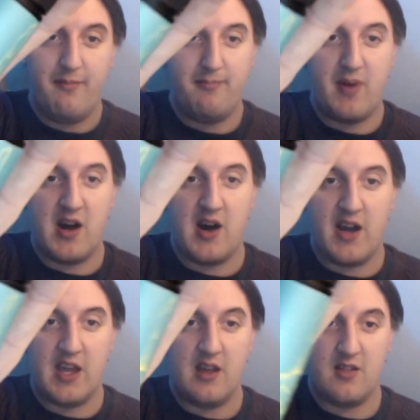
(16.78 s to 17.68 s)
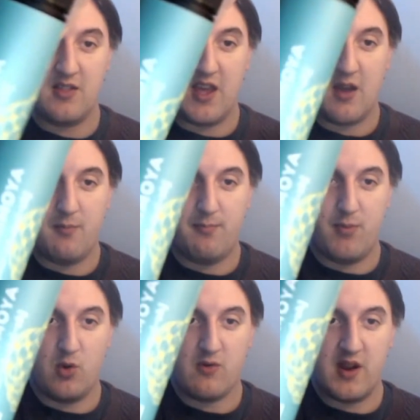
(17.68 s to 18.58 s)
by the
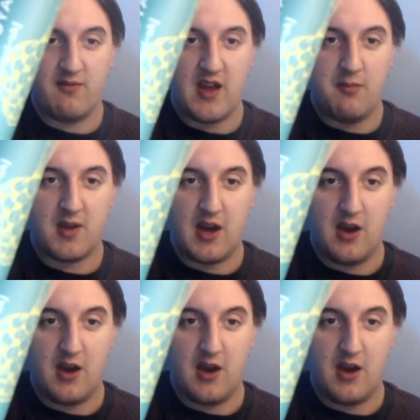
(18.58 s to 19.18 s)
Boring Vape Co.